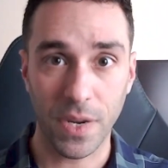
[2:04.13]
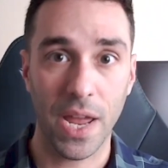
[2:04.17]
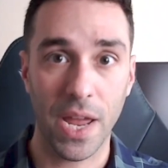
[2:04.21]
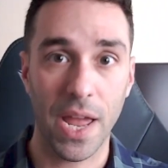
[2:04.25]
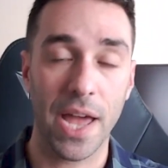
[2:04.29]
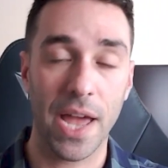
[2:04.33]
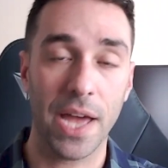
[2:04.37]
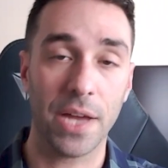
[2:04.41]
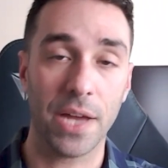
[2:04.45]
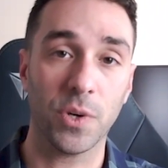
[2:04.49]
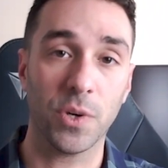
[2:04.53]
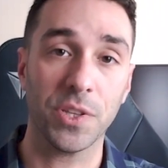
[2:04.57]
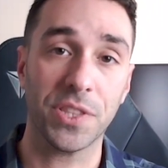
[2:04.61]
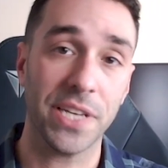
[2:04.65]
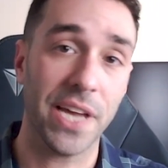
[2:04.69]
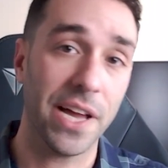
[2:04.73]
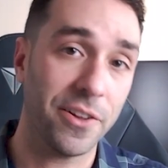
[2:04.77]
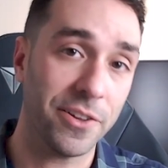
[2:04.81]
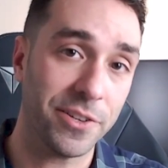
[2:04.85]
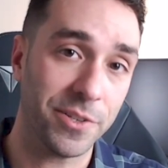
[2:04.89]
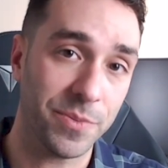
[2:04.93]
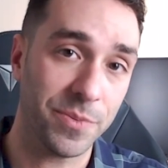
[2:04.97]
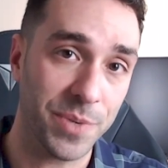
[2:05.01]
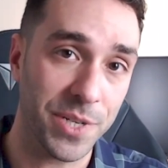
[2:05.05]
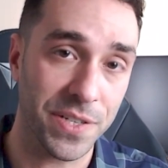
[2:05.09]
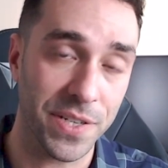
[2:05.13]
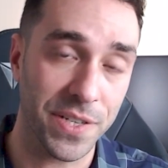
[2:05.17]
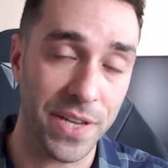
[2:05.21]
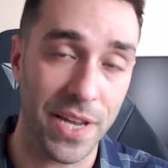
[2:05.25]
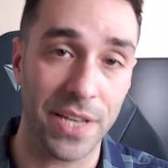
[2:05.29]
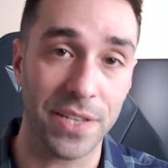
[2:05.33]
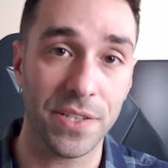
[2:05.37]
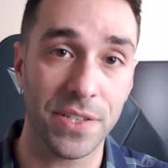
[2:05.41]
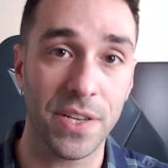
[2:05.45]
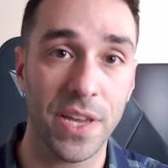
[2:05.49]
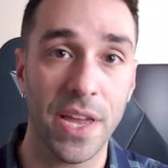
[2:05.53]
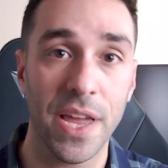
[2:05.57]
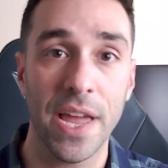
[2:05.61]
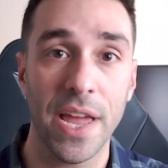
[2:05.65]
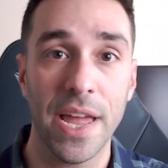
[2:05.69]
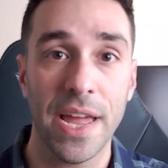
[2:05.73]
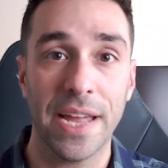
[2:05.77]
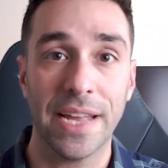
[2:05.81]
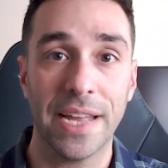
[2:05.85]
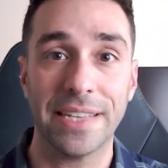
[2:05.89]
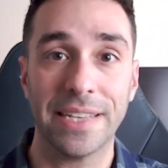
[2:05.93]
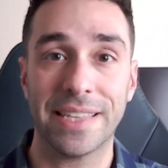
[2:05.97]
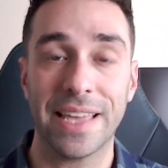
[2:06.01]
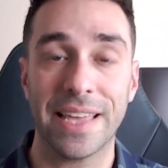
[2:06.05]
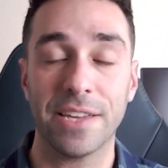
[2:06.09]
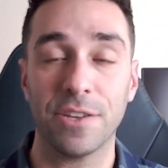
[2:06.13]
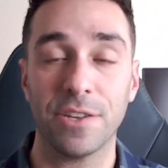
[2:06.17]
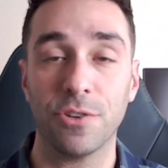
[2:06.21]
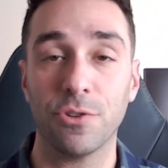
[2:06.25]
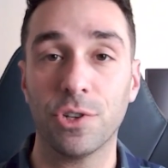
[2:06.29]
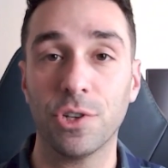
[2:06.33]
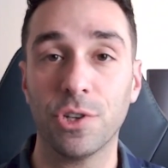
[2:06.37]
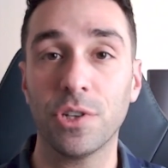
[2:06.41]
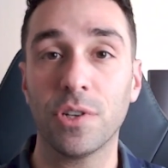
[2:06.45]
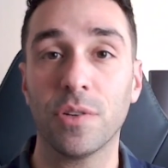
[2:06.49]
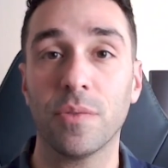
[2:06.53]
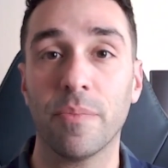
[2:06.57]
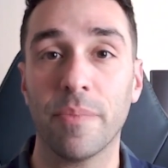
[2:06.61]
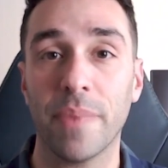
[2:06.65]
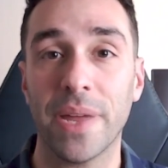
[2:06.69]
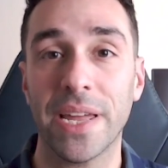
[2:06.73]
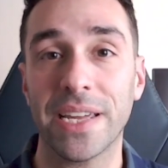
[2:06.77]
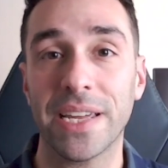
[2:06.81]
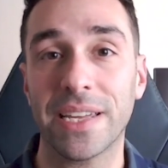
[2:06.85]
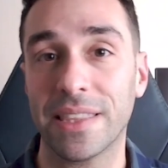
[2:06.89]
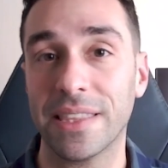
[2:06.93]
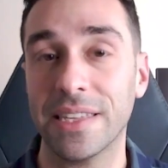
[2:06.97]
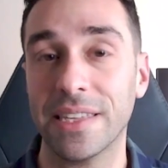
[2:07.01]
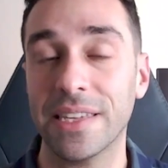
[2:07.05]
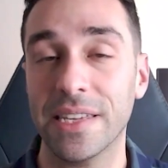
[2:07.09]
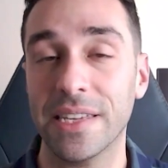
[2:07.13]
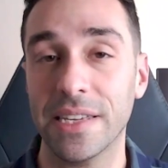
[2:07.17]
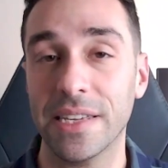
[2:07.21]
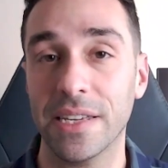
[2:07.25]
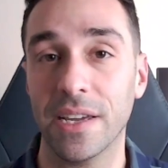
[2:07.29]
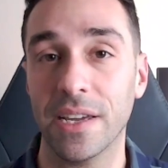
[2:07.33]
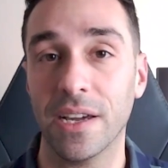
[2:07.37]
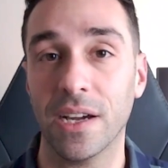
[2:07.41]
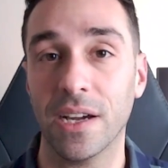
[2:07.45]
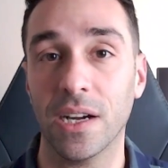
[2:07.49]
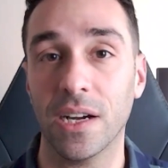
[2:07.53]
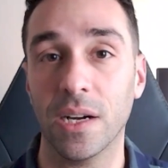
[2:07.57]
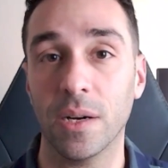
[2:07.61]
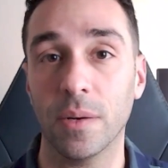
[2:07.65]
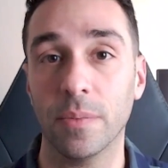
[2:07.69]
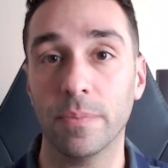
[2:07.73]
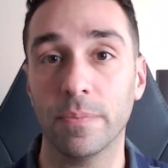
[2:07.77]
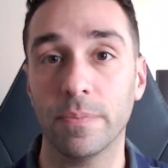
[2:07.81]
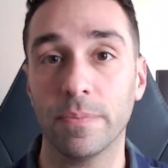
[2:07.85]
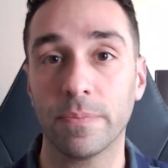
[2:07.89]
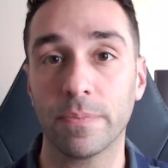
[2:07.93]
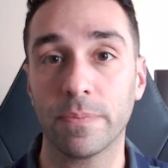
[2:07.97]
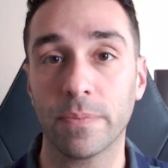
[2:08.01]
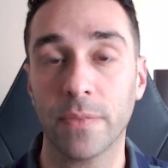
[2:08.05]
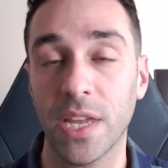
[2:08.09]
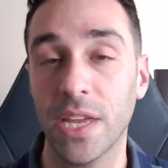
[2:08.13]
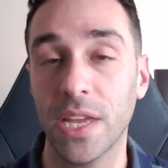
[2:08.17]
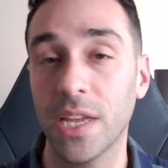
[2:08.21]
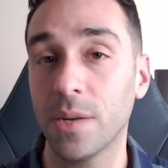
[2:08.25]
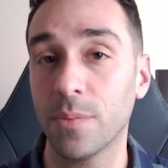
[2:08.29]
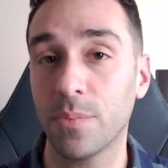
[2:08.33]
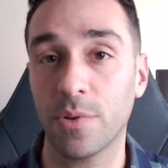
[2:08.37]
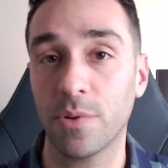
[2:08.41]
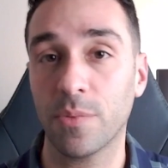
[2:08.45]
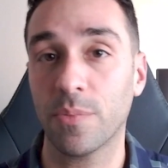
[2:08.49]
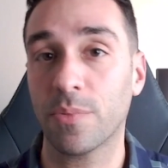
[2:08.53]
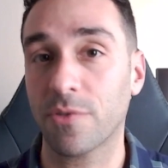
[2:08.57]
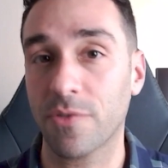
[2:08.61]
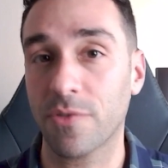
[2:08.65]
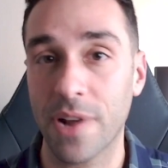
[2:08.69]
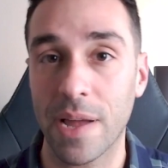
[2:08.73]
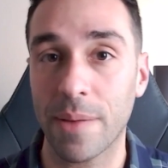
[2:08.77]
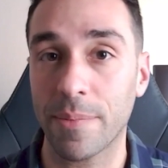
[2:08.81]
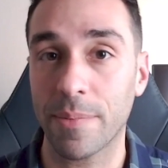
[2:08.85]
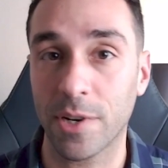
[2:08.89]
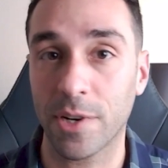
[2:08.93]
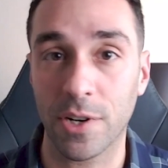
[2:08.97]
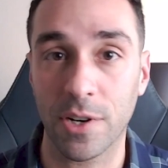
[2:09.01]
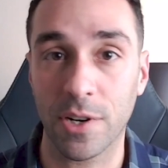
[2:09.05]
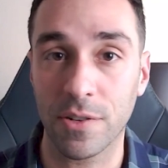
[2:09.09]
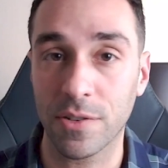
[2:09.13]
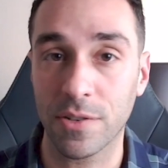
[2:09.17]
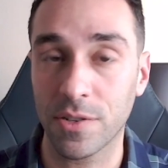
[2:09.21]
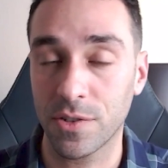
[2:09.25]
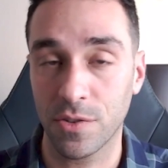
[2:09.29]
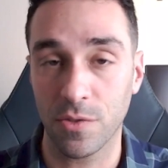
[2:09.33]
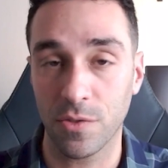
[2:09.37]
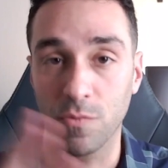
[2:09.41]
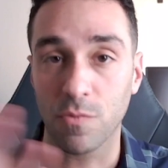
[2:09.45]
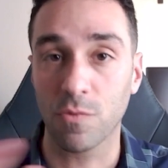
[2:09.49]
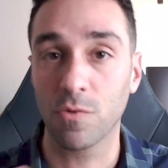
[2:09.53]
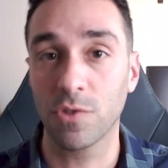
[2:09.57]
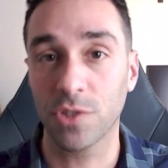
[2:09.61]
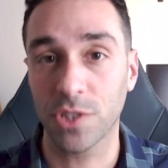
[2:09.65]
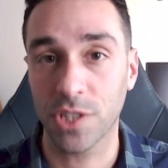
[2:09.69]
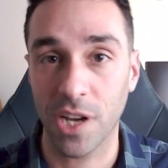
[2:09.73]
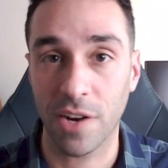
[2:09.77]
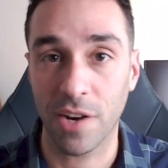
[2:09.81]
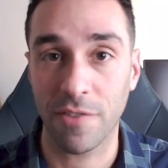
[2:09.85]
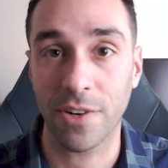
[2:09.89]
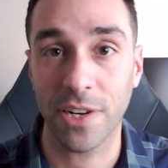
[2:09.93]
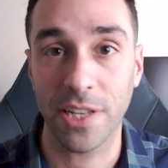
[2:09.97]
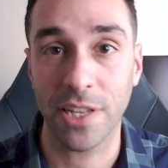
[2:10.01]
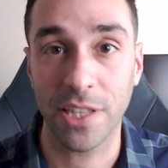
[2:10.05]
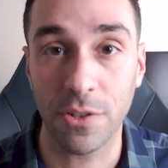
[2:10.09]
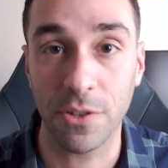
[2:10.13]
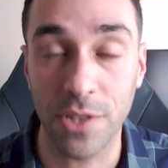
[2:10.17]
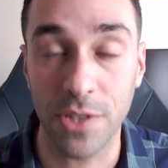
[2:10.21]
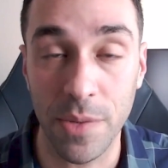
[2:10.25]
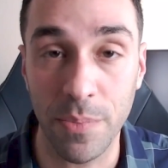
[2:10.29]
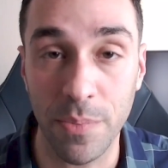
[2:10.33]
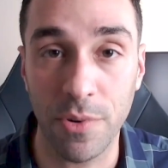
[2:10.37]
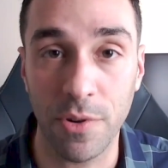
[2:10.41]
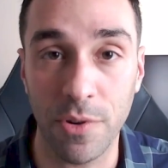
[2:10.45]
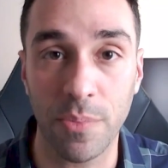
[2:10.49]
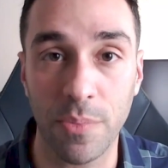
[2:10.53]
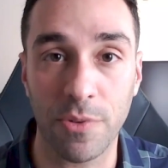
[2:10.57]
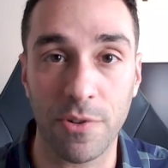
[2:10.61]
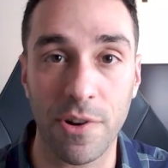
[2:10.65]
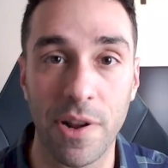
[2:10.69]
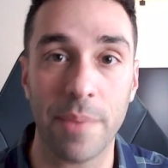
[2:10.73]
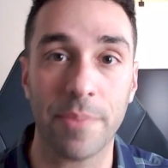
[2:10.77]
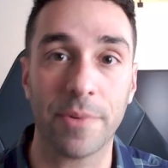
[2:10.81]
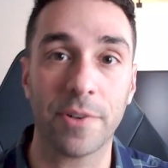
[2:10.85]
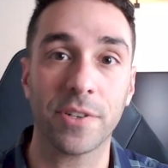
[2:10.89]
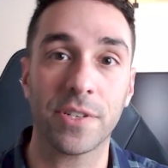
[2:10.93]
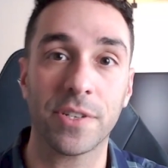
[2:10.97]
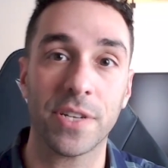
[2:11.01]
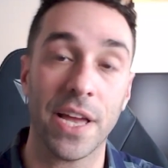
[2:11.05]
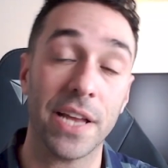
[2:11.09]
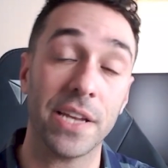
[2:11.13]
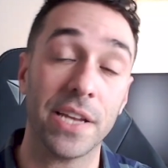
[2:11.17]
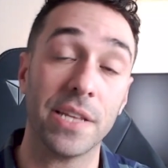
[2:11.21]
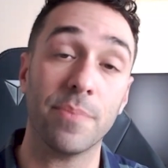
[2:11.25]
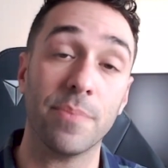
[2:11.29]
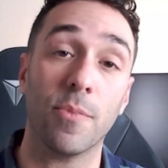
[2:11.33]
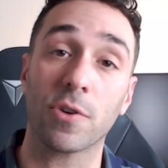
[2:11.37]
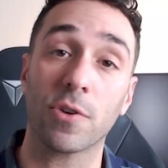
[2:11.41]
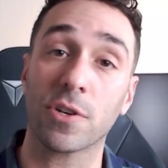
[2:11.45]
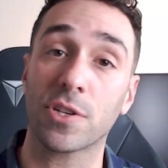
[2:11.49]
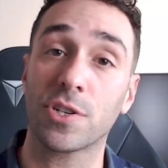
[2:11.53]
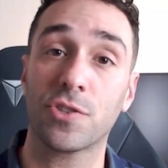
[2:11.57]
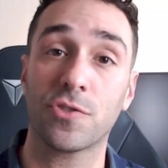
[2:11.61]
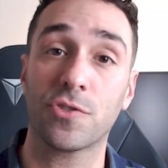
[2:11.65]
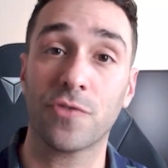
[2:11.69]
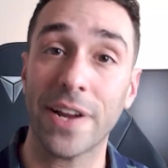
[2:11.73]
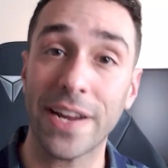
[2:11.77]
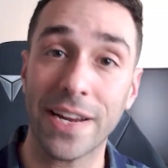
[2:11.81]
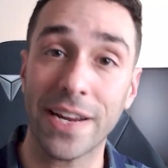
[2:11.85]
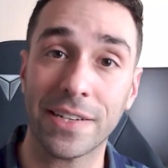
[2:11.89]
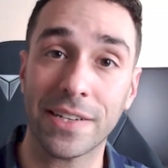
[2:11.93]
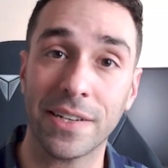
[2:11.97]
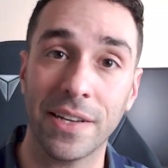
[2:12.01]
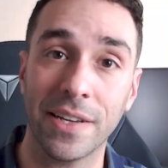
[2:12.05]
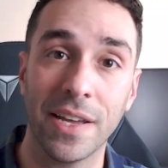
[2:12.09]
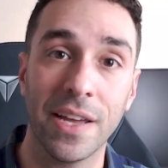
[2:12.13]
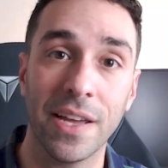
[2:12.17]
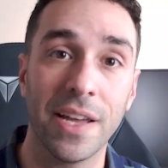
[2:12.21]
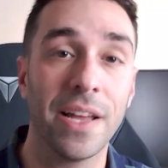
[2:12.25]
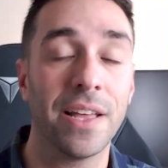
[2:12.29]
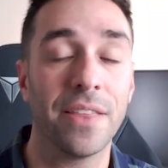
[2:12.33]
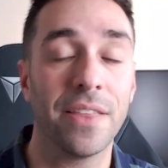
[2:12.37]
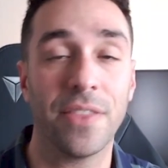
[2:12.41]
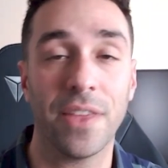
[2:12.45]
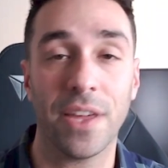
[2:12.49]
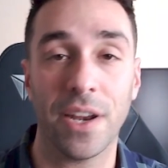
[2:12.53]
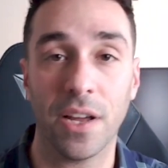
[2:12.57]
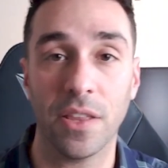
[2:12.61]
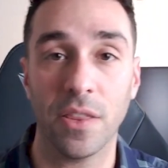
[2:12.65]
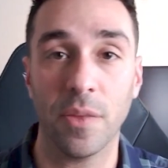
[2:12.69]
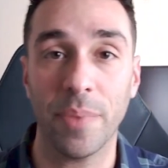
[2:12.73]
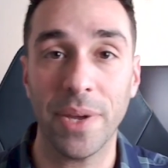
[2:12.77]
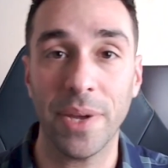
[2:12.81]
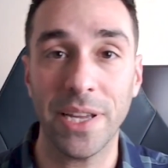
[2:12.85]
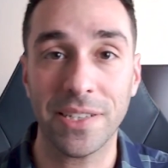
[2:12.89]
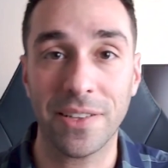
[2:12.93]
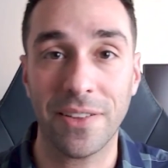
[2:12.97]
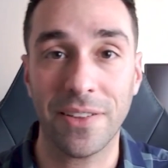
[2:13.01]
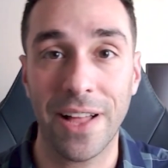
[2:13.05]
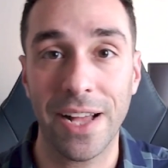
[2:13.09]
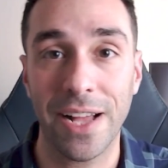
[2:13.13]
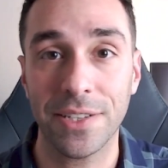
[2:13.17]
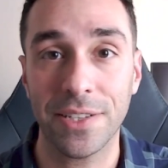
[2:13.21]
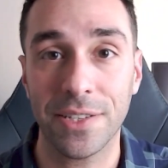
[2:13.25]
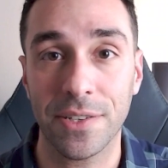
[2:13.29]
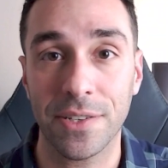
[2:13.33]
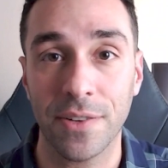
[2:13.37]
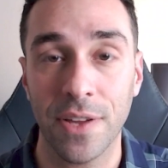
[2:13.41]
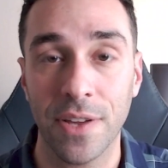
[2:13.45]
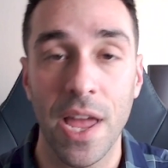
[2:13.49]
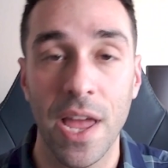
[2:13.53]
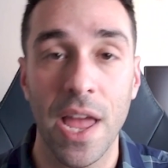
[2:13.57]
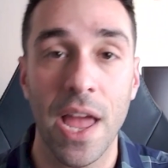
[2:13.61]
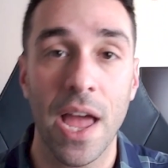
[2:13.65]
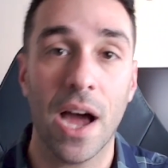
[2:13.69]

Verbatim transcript: And what the LSP says is that you shouldn't make the um, input parameters, the rules governing those input parameters, any more strict than on the base class,